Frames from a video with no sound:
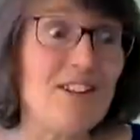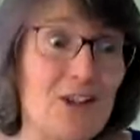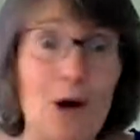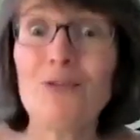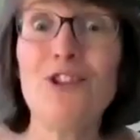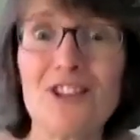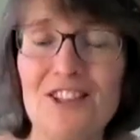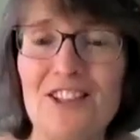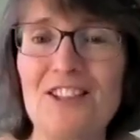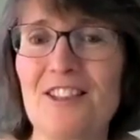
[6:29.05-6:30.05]

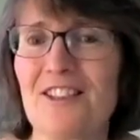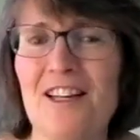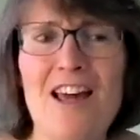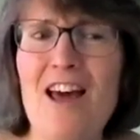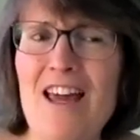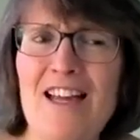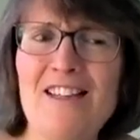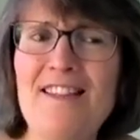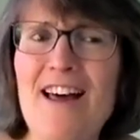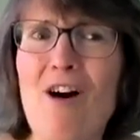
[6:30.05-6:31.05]
consciousness, because
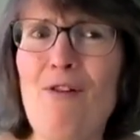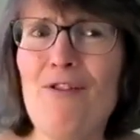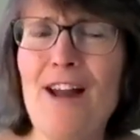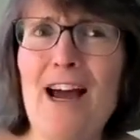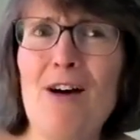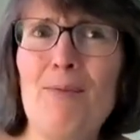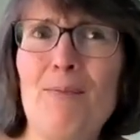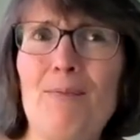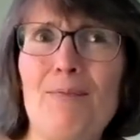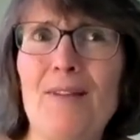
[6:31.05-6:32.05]
isn't that often how
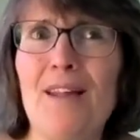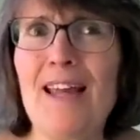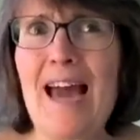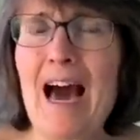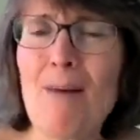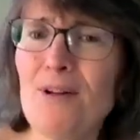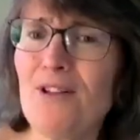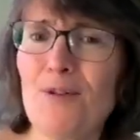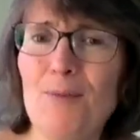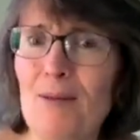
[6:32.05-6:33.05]
it
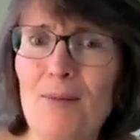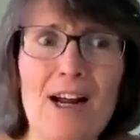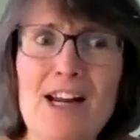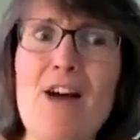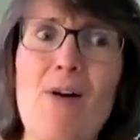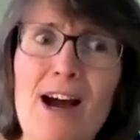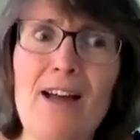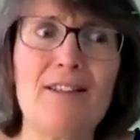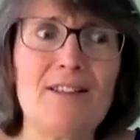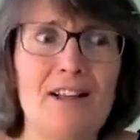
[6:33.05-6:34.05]
happens for people? I know I